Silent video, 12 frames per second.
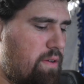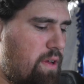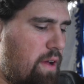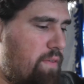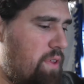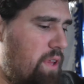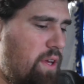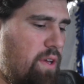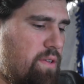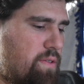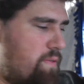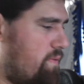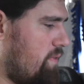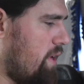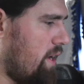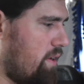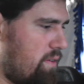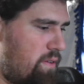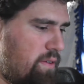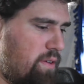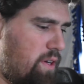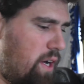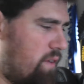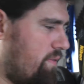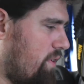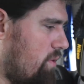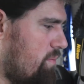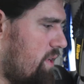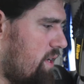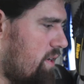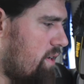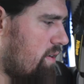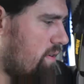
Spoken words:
Everything is like cut foamed in.